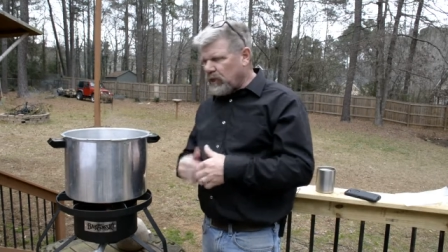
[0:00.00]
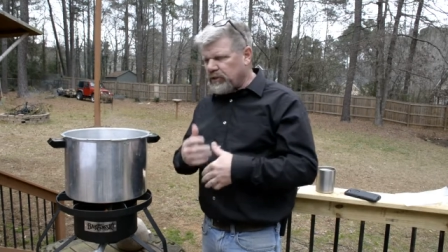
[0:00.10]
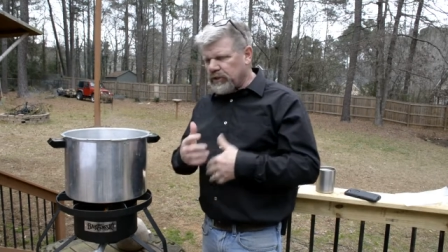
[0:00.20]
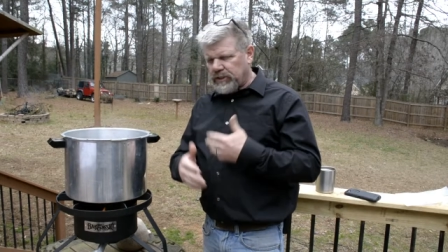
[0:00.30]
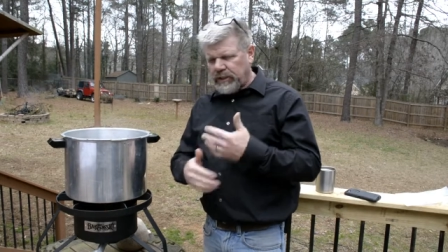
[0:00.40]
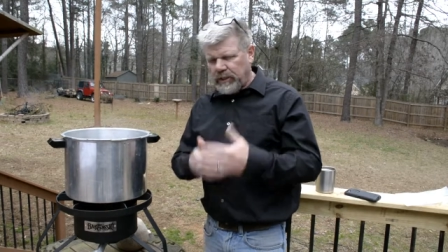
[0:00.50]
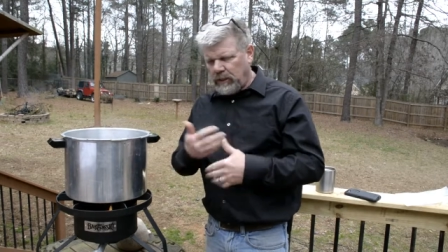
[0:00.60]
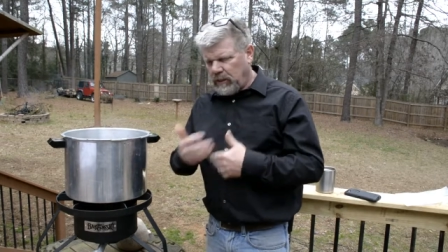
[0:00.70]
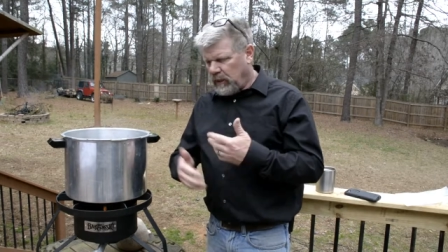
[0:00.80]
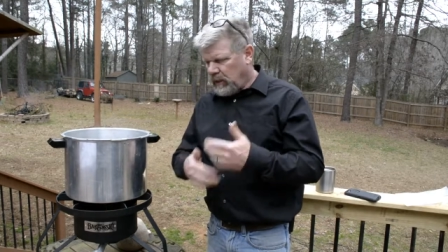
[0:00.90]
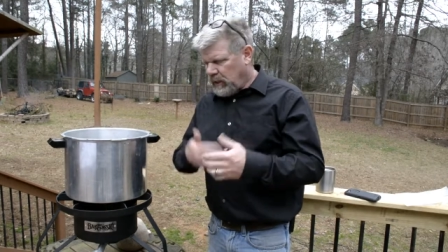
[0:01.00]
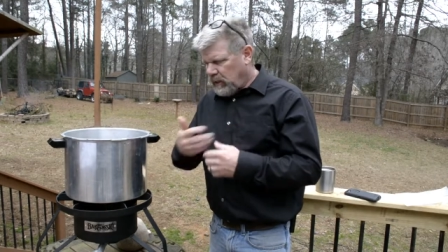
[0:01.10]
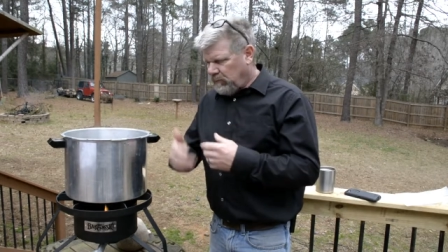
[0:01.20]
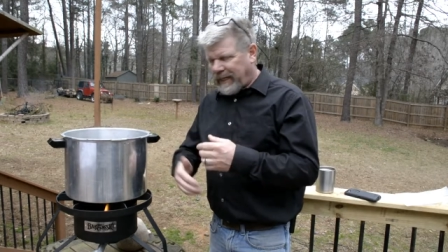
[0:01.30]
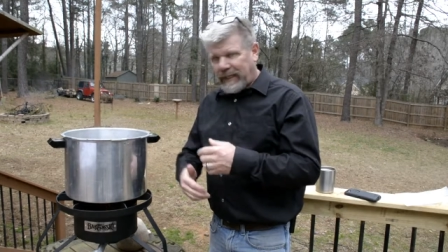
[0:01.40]
just to
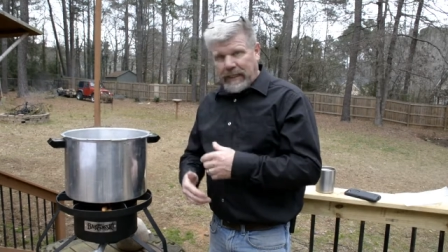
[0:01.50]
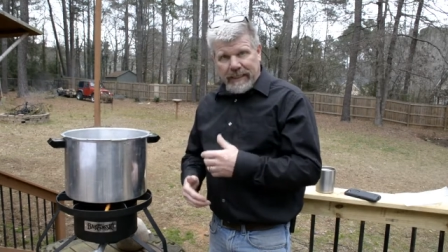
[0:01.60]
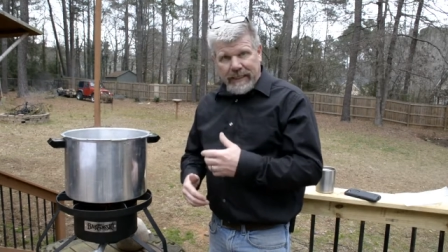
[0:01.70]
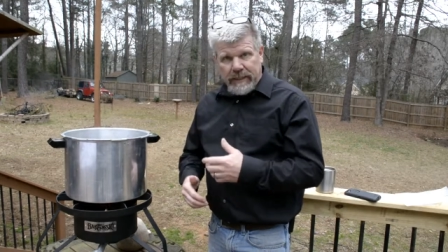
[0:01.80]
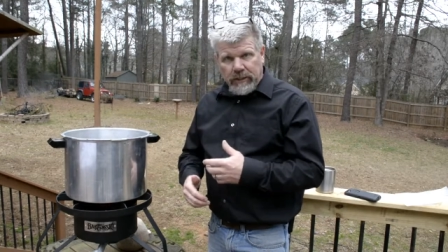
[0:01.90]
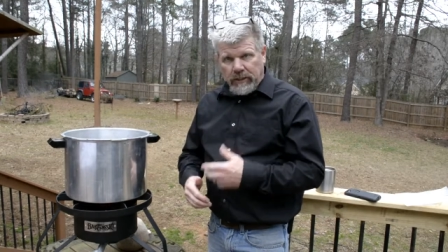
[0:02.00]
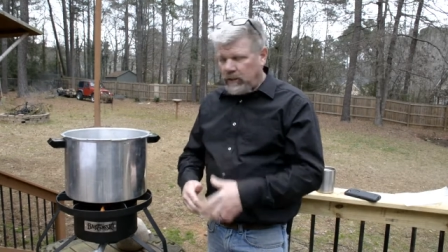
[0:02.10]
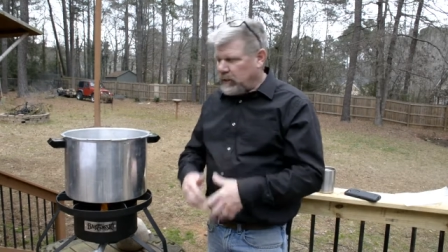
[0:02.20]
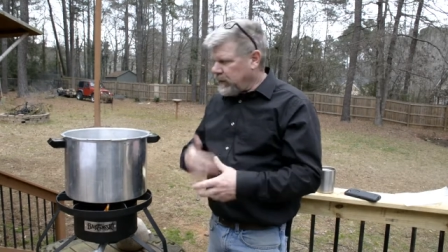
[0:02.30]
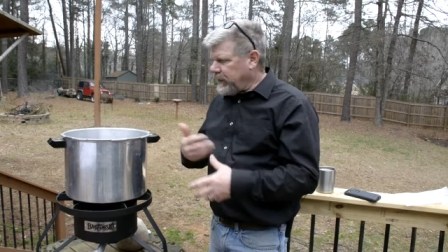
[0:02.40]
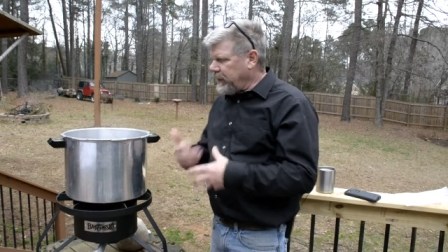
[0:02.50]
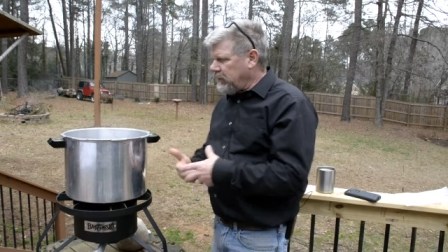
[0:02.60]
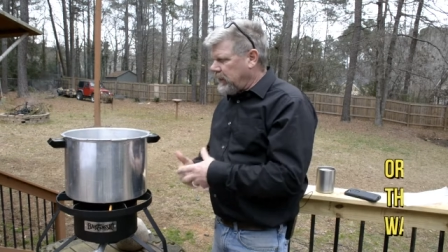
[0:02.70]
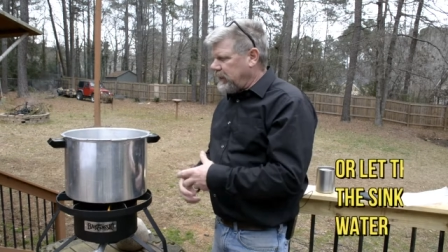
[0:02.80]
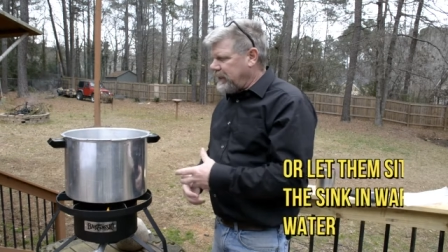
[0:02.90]
make it easier to
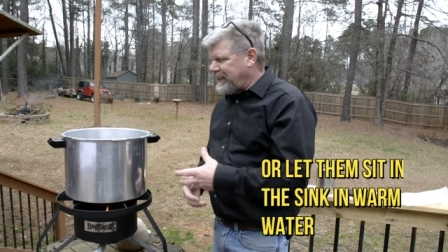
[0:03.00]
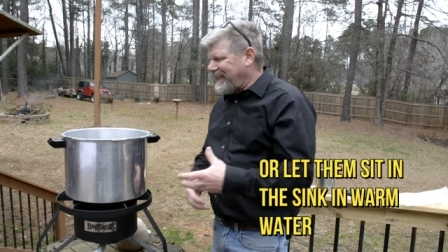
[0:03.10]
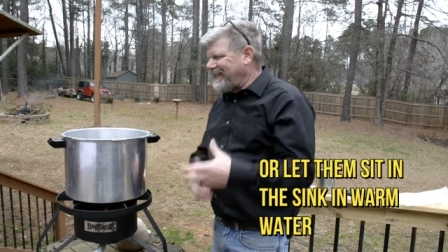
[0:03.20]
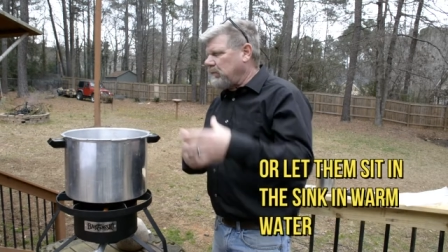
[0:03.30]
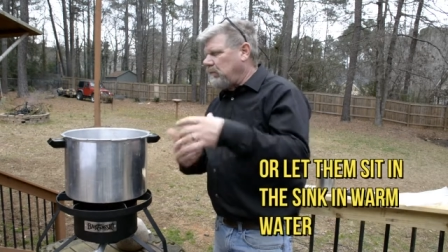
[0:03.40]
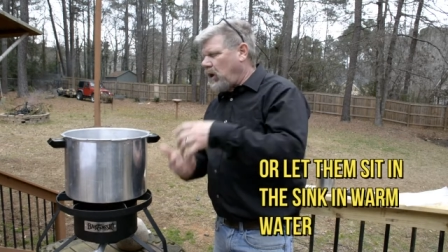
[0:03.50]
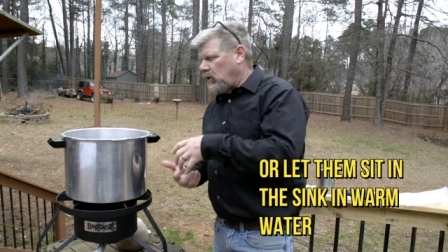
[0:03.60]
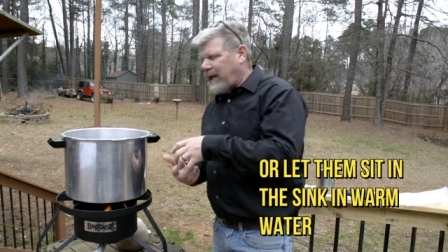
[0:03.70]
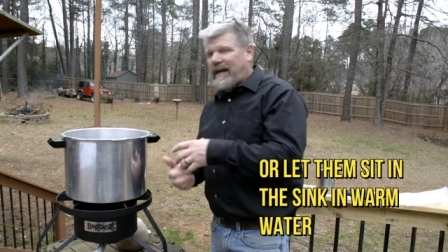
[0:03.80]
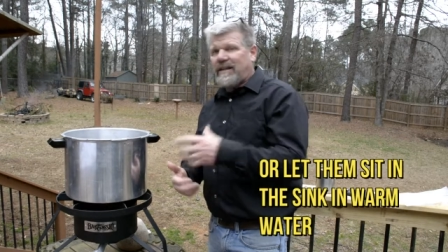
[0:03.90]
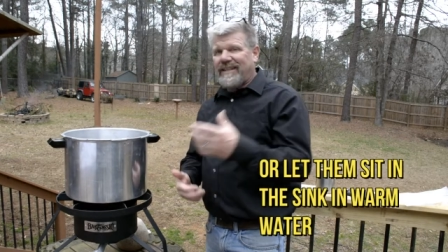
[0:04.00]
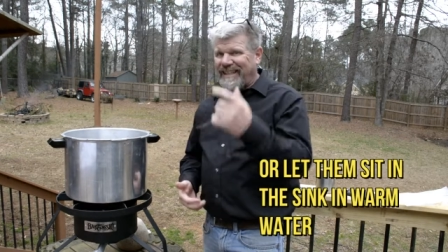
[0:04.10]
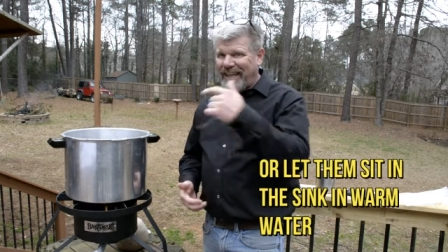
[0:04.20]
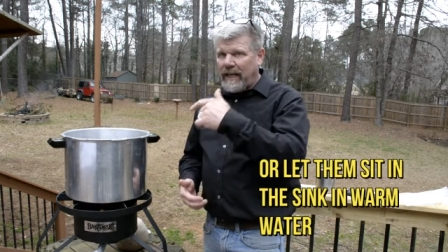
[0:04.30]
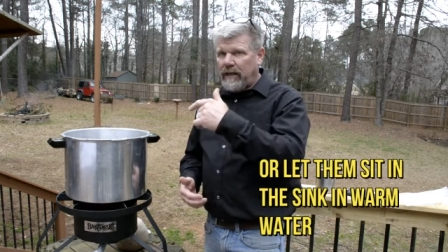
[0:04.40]
get to get the malt out of the
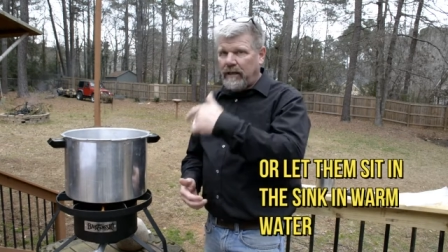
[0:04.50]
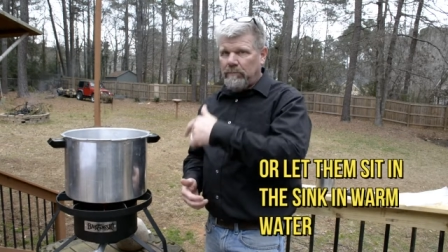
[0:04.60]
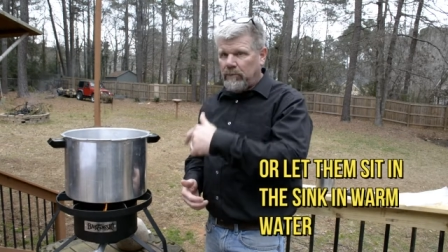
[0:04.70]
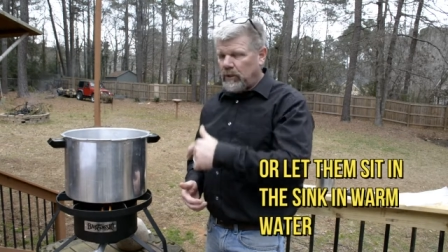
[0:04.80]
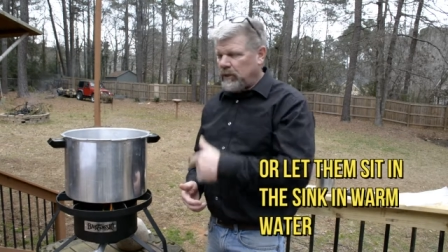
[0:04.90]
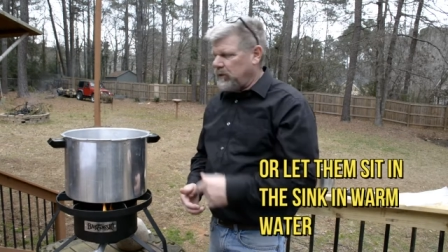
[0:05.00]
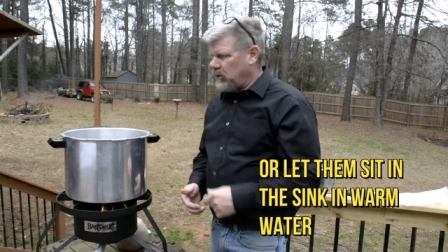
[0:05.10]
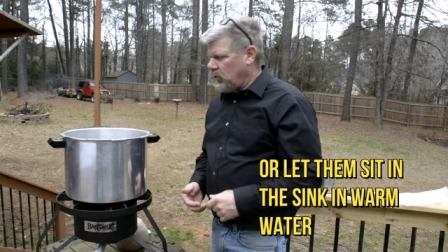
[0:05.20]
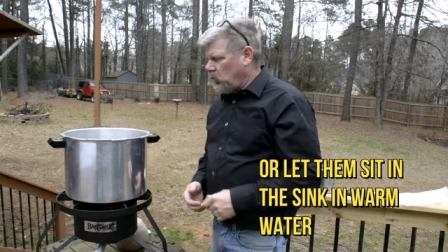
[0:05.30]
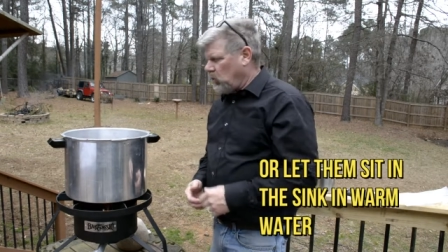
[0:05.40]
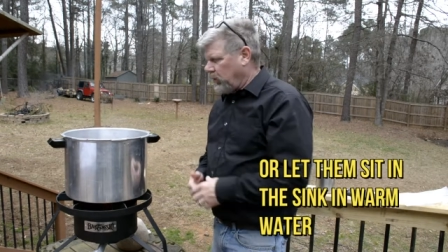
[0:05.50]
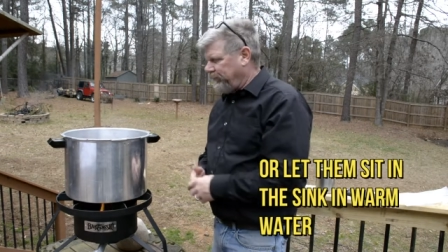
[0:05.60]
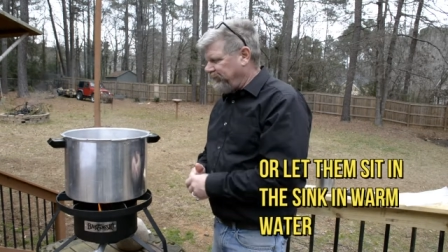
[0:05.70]
can and put it into the wort.